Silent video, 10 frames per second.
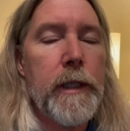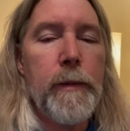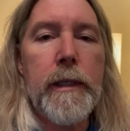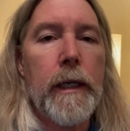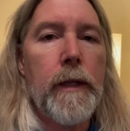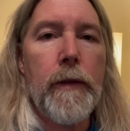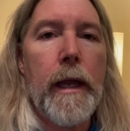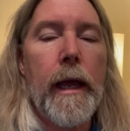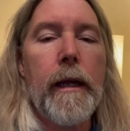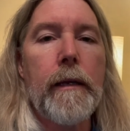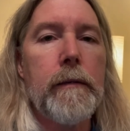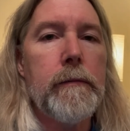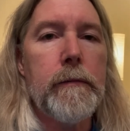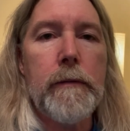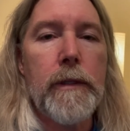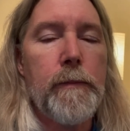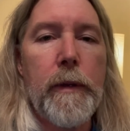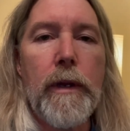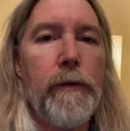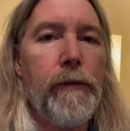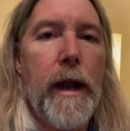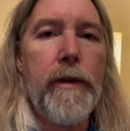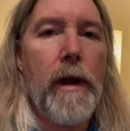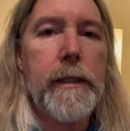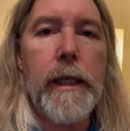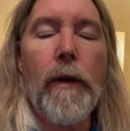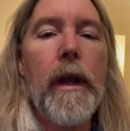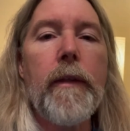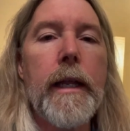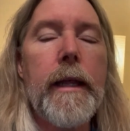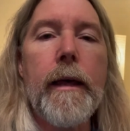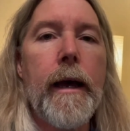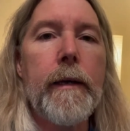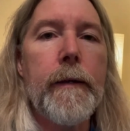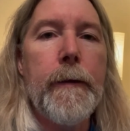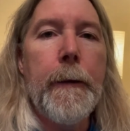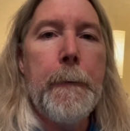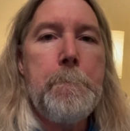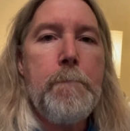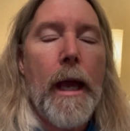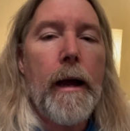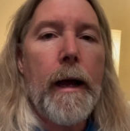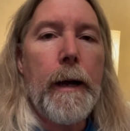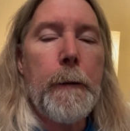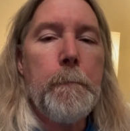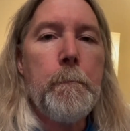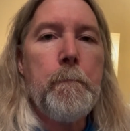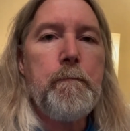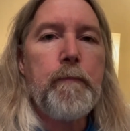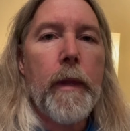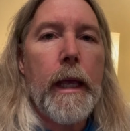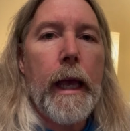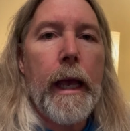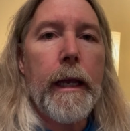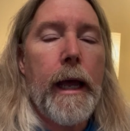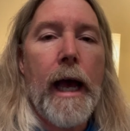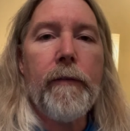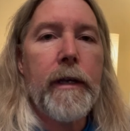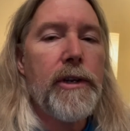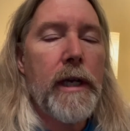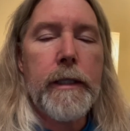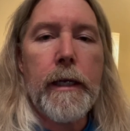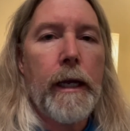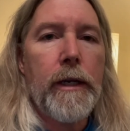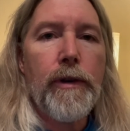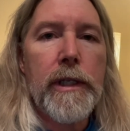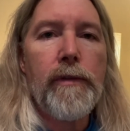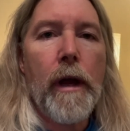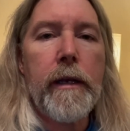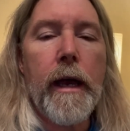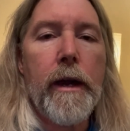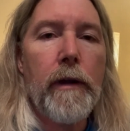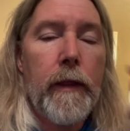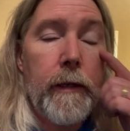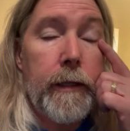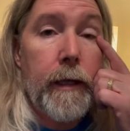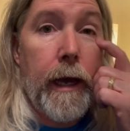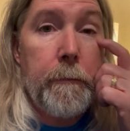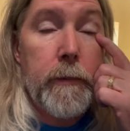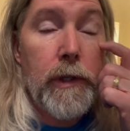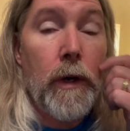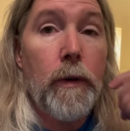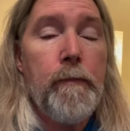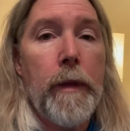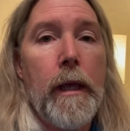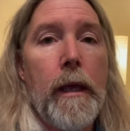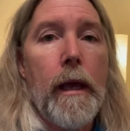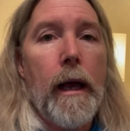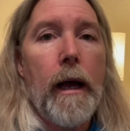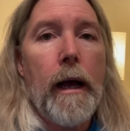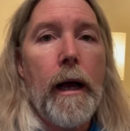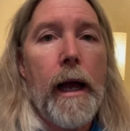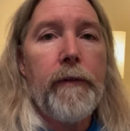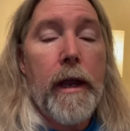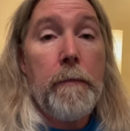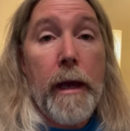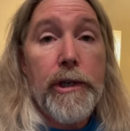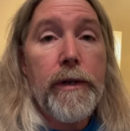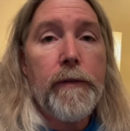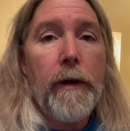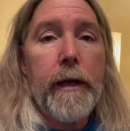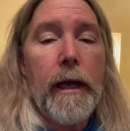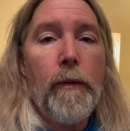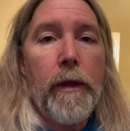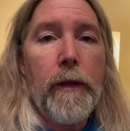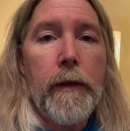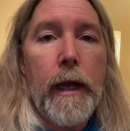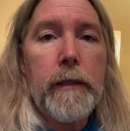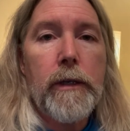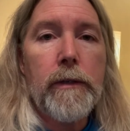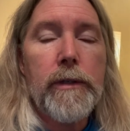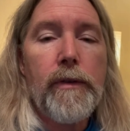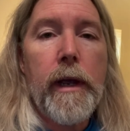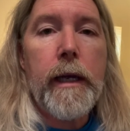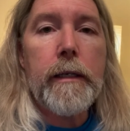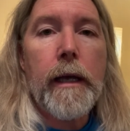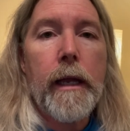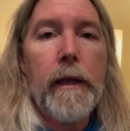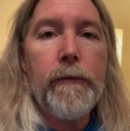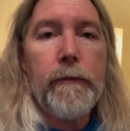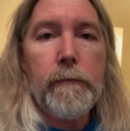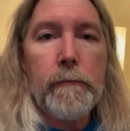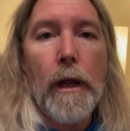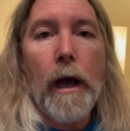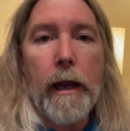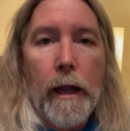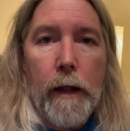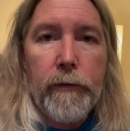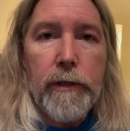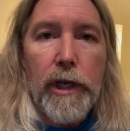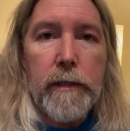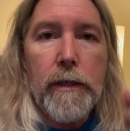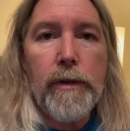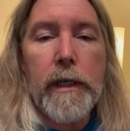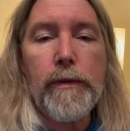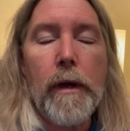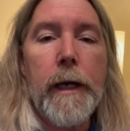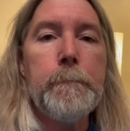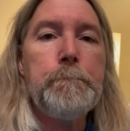been done to the neck. There's been no fret dressing or anything like that. And I haven't adjusted any truss rod yet or anything like that. So I've got to measure to find out whether the neck's good and straight, and if not, I'll have to adjust the truss rod,